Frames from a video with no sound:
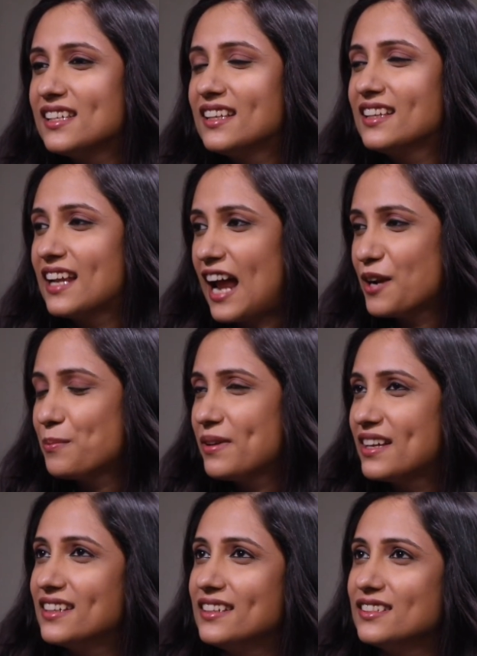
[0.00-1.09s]
and
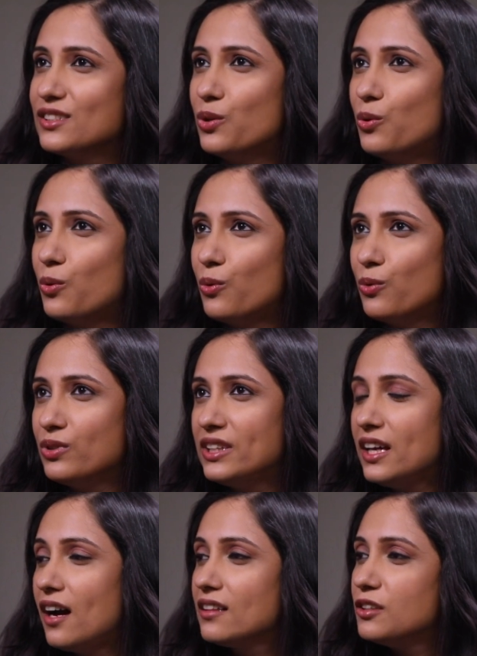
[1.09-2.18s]
grandparents go
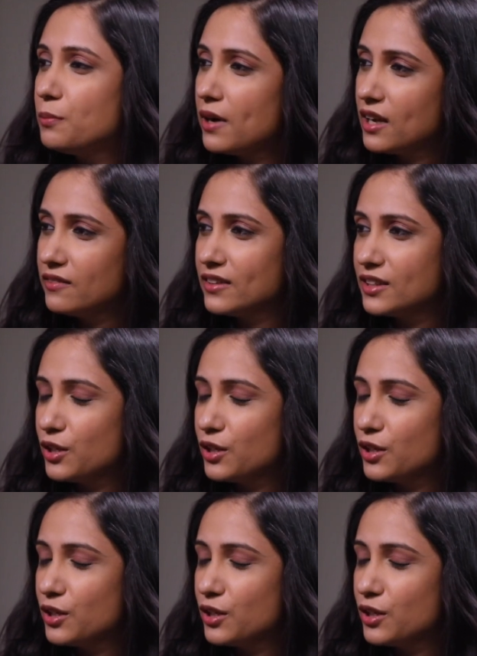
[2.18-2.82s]
the other mile when